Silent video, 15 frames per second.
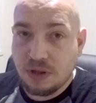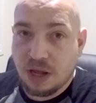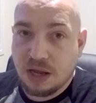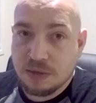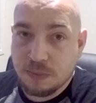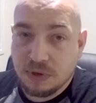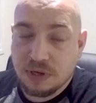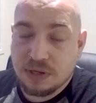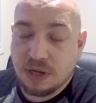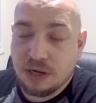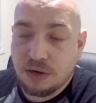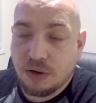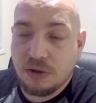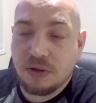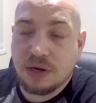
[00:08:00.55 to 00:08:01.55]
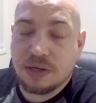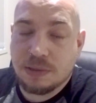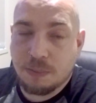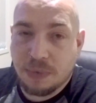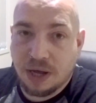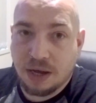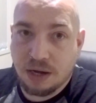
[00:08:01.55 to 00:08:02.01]
do that is because they know that it's a
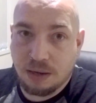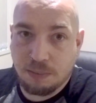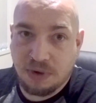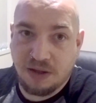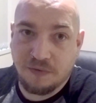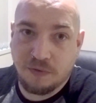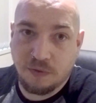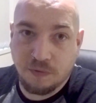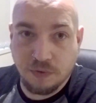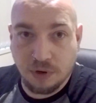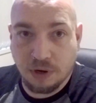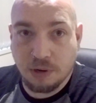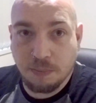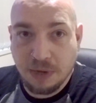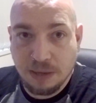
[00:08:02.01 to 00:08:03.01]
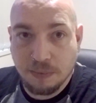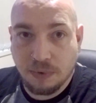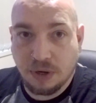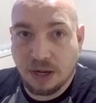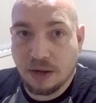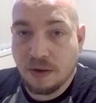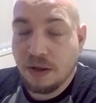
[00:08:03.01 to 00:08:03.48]
marketing platform for a lot of
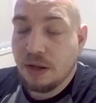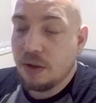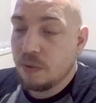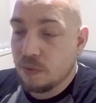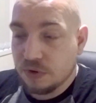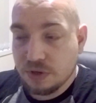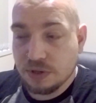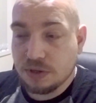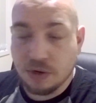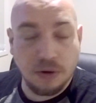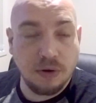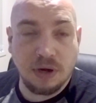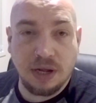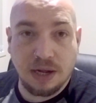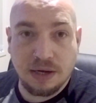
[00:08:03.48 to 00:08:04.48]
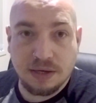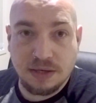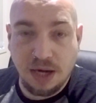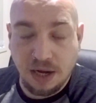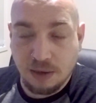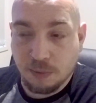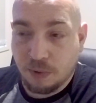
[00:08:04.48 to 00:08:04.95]
people now, which is totally
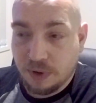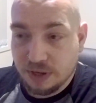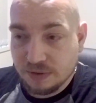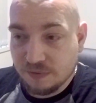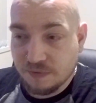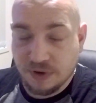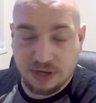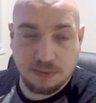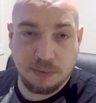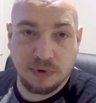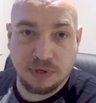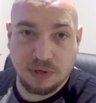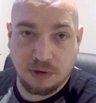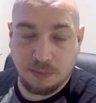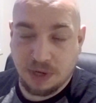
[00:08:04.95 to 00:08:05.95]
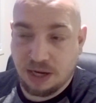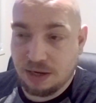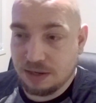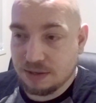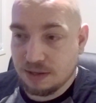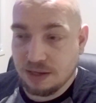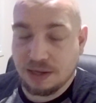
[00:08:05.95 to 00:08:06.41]
understandable. It's Facebook's domain,
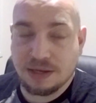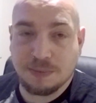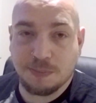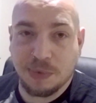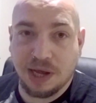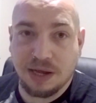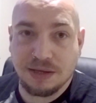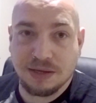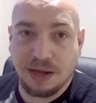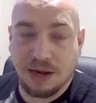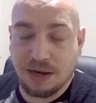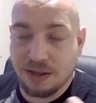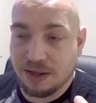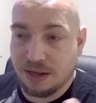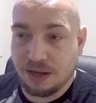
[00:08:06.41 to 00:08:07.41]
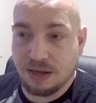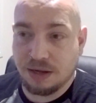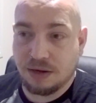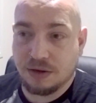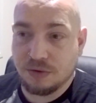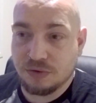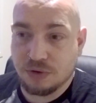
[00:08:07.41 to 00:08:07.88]
it's their space, and they
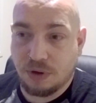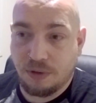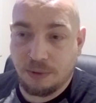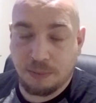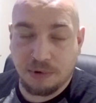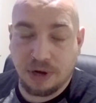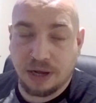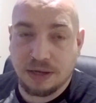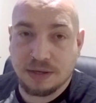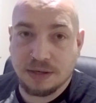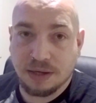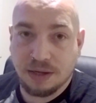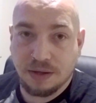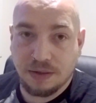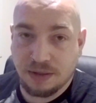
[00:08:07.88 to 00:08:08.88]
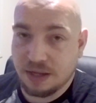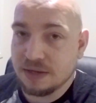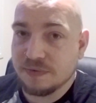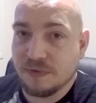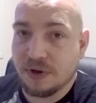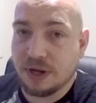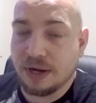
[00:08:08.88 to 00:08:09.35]
can control the price. That's
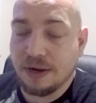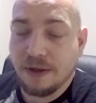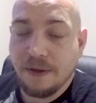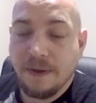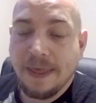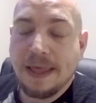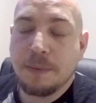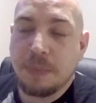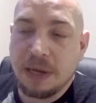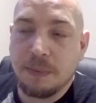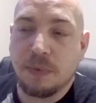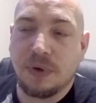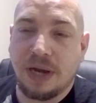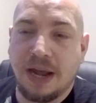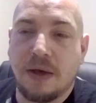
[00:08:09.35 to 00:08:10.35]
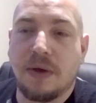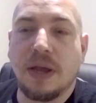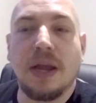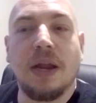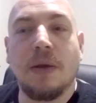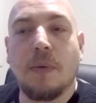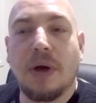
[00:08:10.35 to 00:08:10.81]
fine. People now are
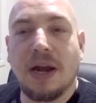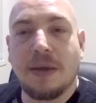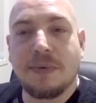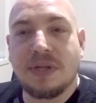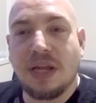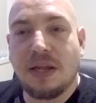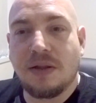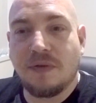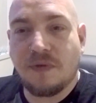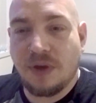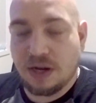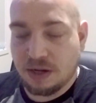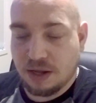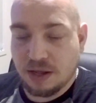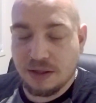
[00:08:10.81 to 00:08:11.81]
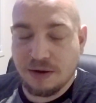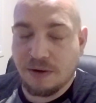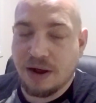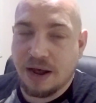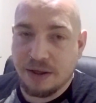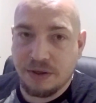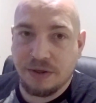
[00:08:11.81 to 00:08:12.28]
getting quite upset in the fact that there
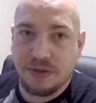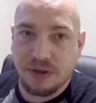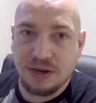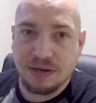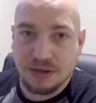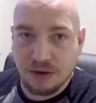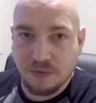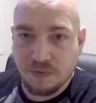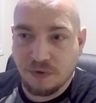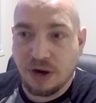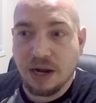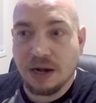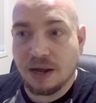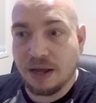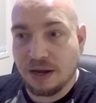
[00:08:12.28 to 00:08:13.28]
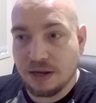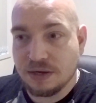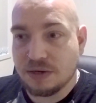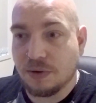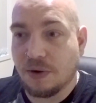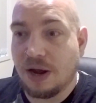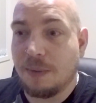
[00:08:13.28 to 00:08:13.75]
are other things that are free, like
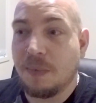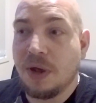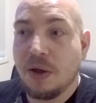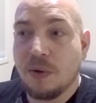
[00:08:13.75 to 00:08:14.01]
Instagram.